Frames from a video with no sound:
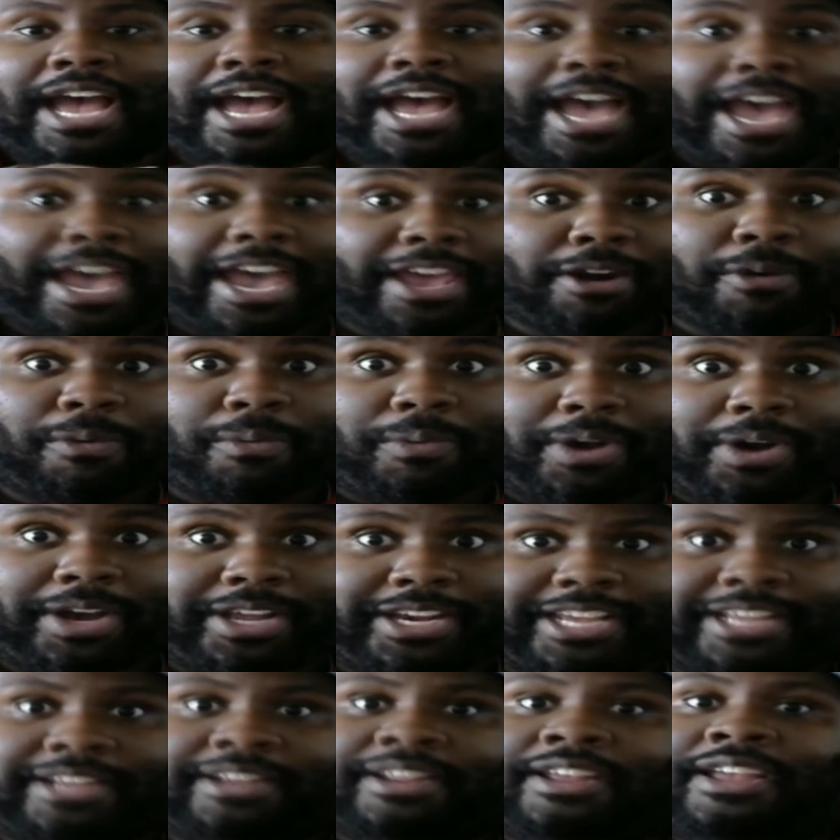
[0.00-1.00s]
I don't want
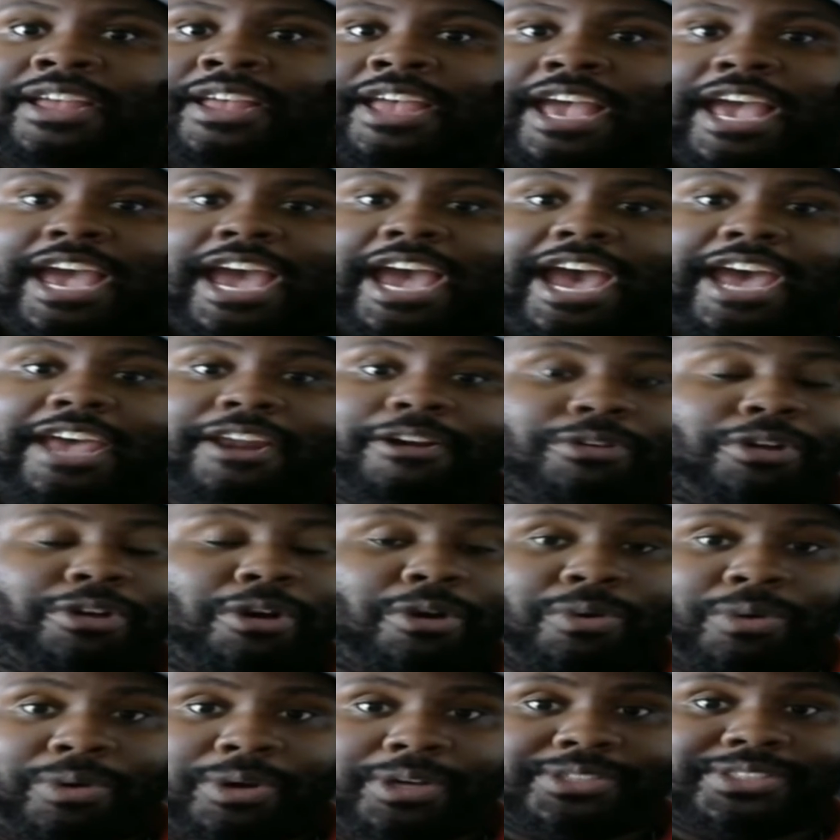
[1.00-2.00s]
it. I don't
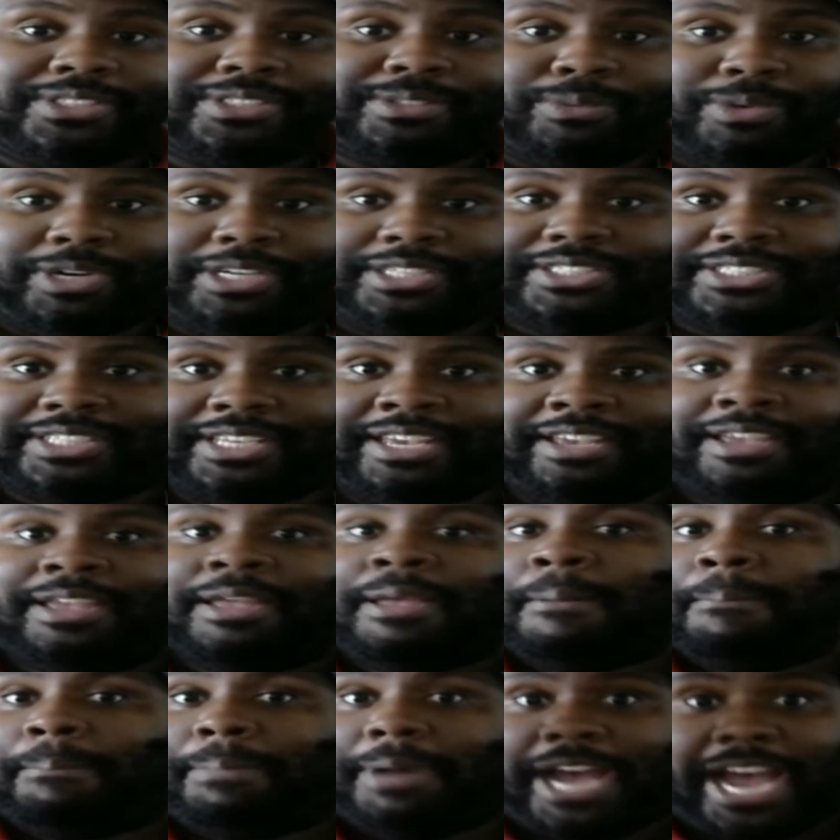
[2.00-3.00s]
know who else wants it,
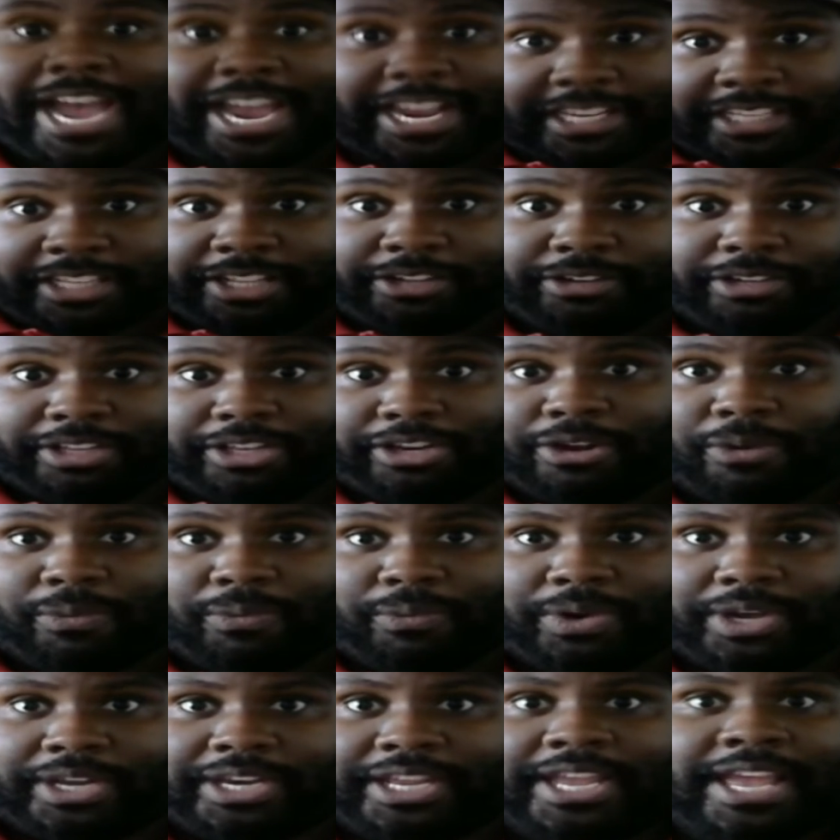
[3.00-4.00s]
but I clearly don't
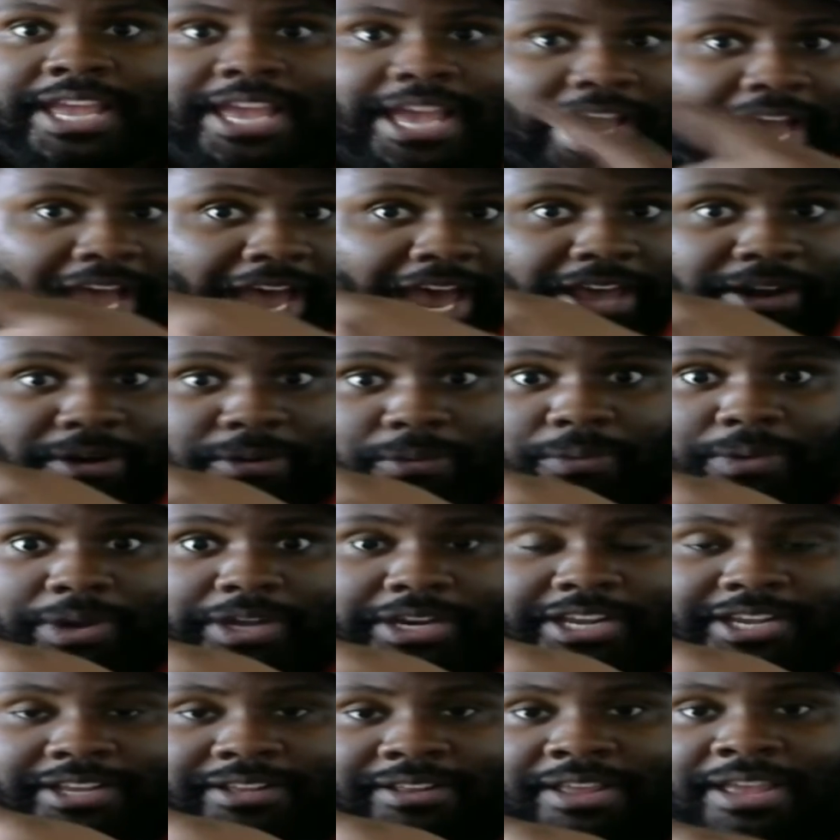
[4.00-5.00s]
want it. I don't want
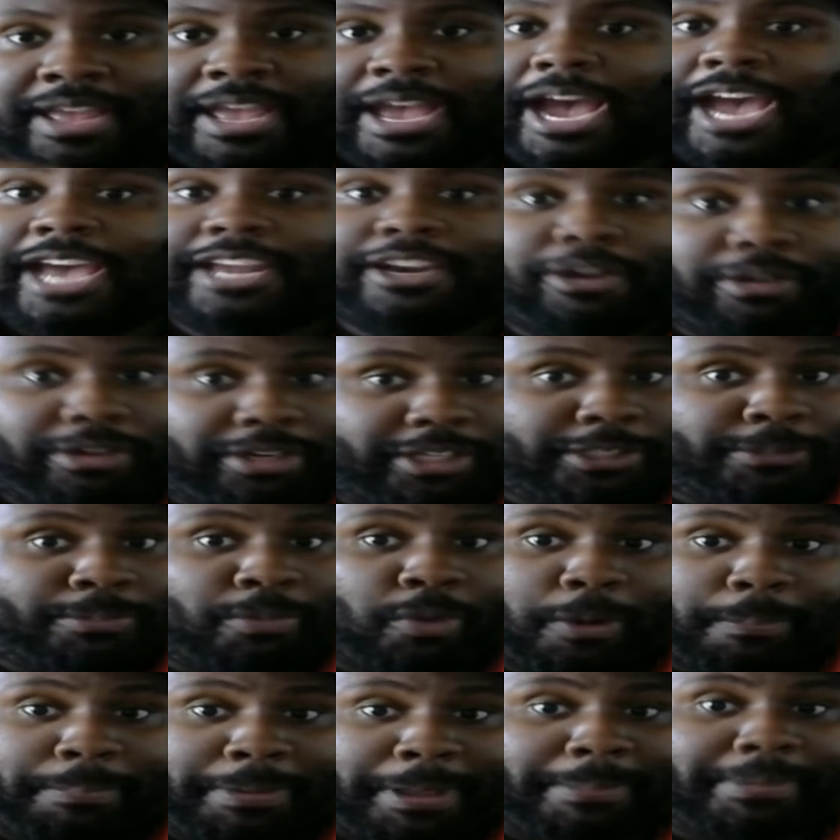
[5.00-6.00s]
it. I know there's
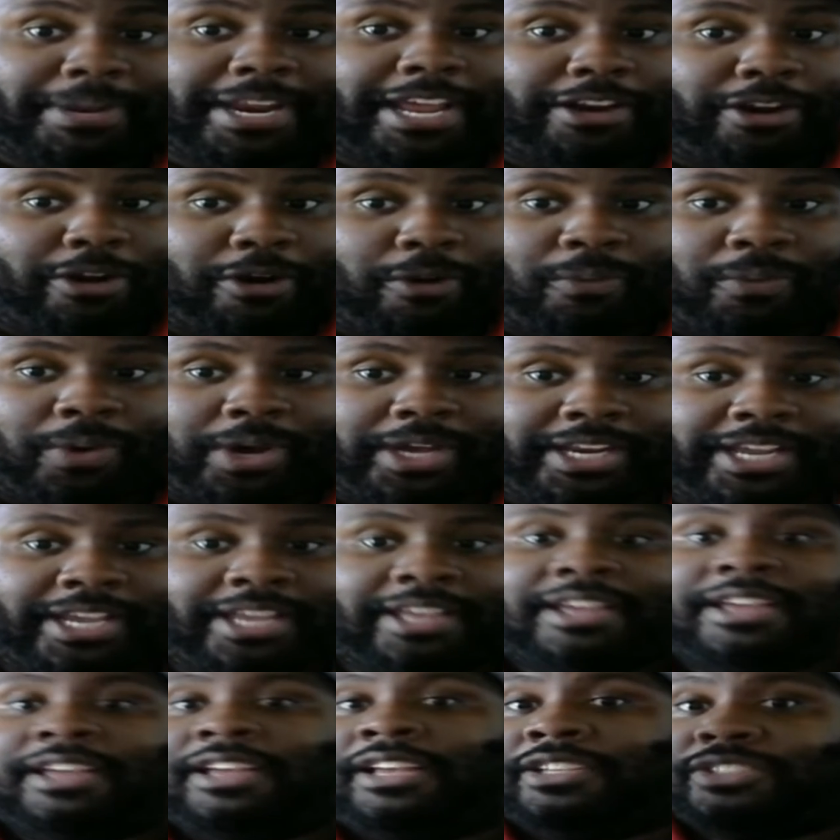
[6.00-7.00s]
more people that don't want it.
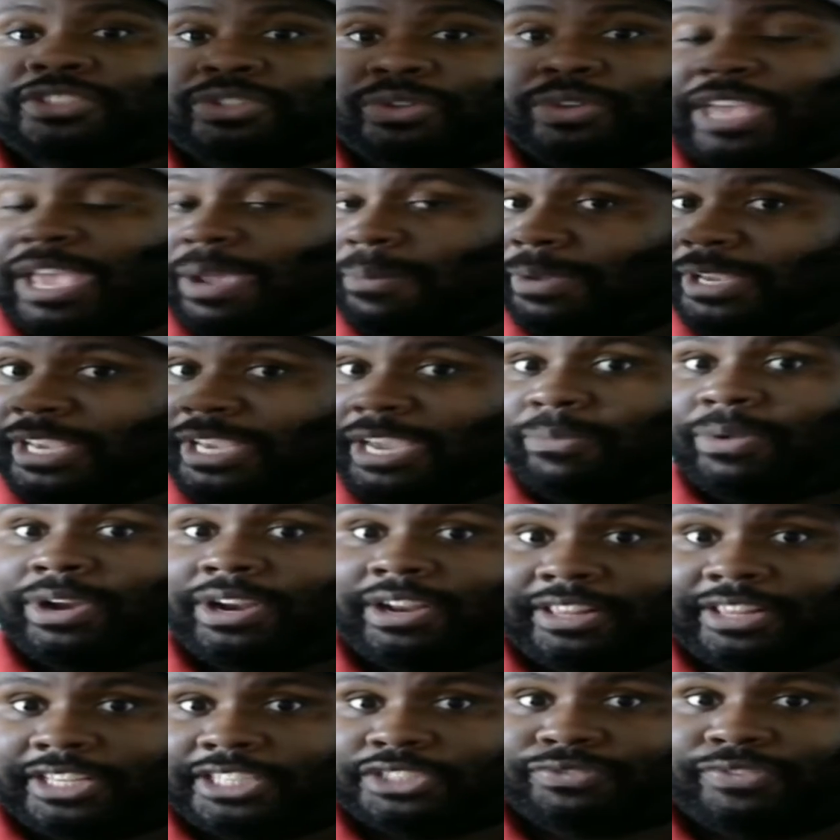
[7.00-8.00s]
So can we get rid
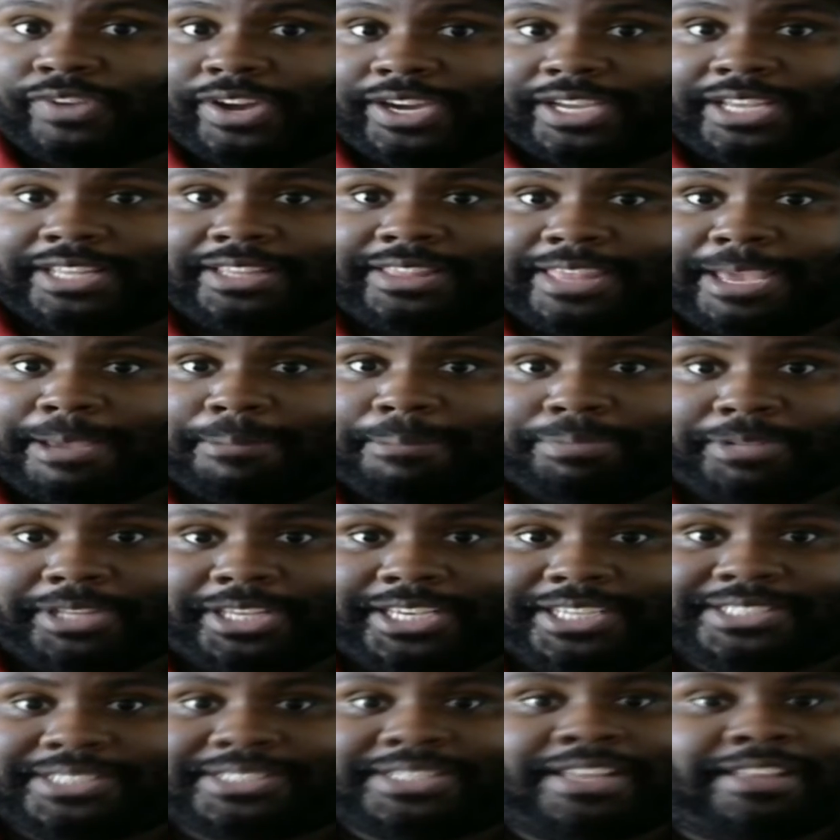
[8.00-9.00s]
of this fucking thing,
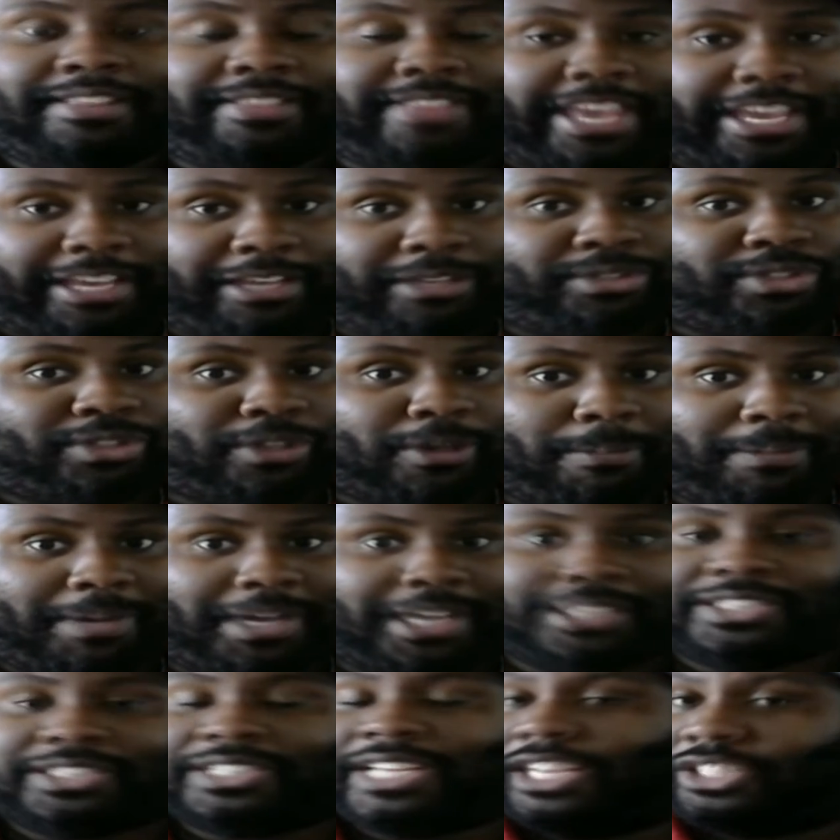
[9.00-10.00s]
please? Thank you so
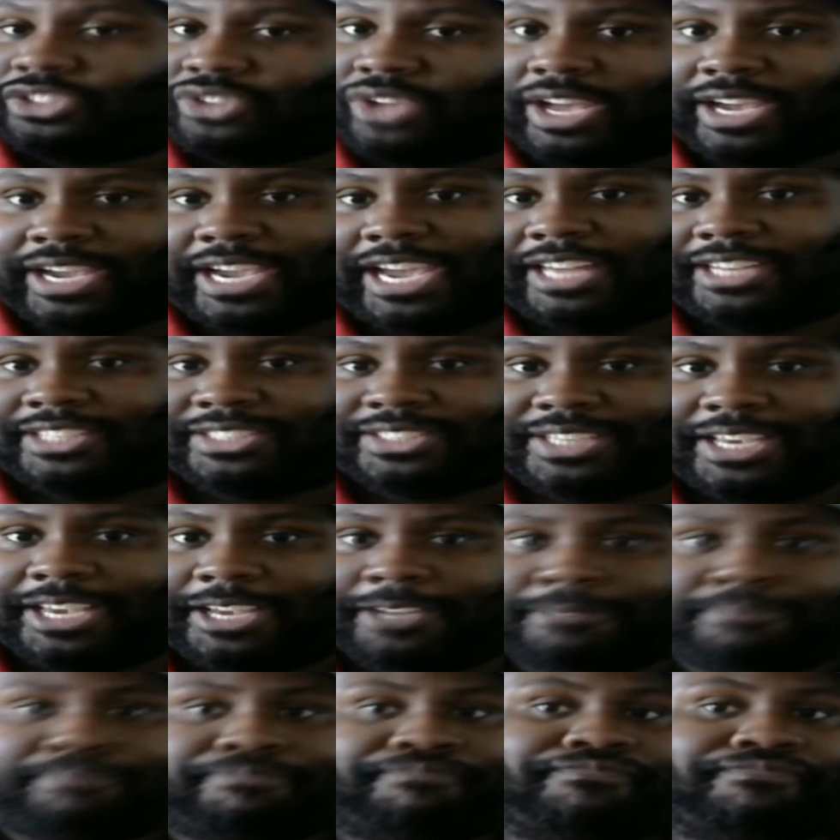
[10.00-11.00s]
much. That's all I gotta say.